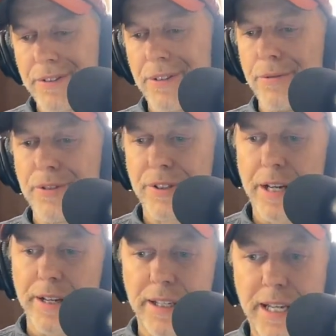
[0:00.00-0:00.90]
So you just
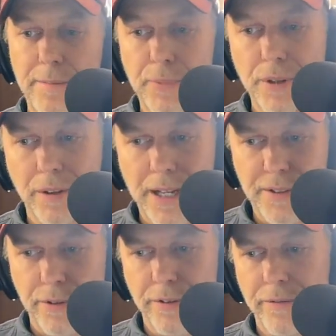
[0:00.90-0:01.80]
kind of keep the
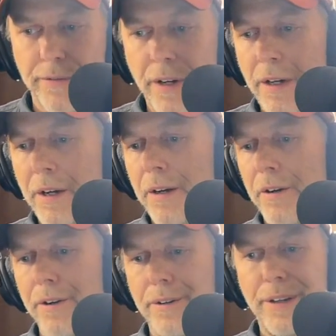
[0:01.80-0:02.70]
lesser of
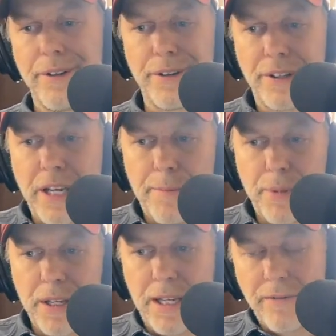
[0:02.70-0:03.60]
or you know you keep
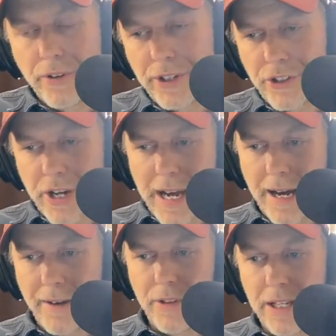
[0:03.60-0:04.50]
the evil that you
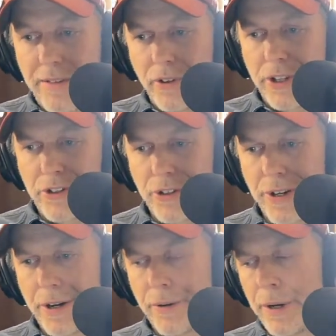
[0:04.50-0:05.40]
have, the evil that you
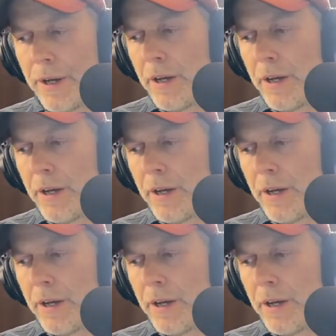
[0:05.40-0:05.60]
know.